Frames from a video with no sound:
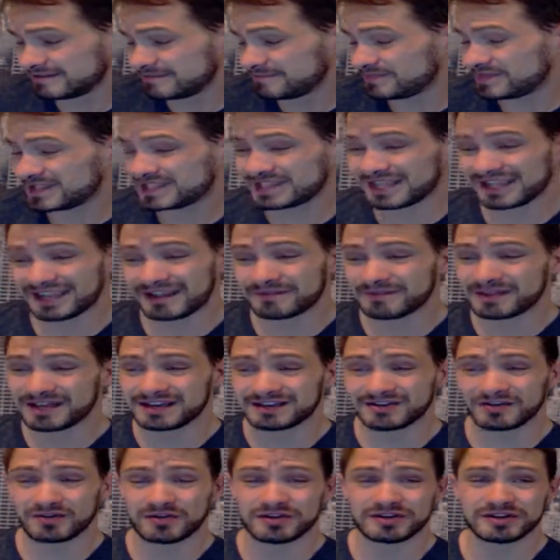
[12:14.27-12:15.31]
And like, I'm not
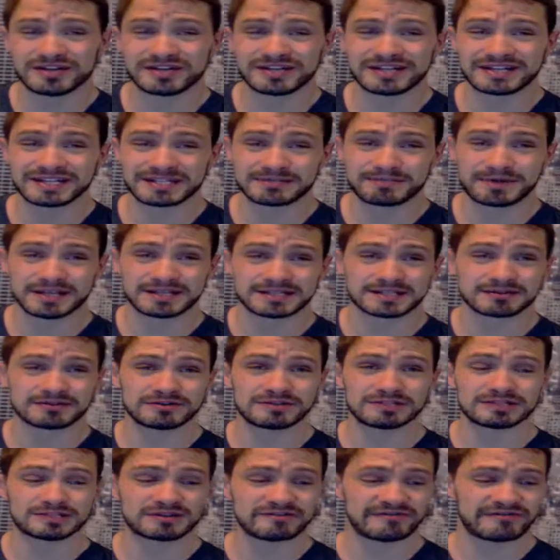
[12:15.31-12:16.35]
going to the
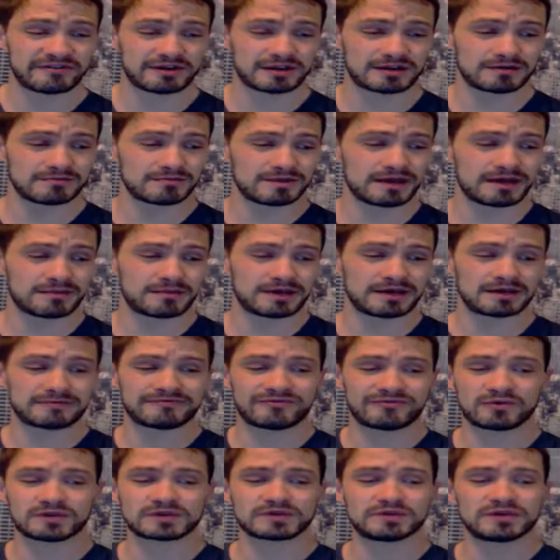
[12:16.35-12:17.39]
dispensaries to fucking buy my
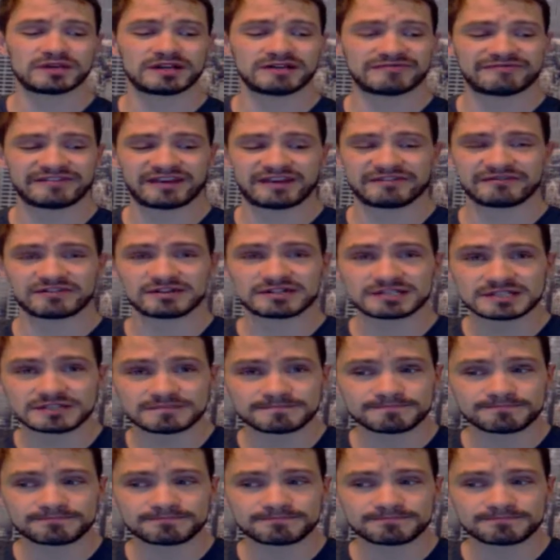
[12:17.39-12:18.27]
420 favors.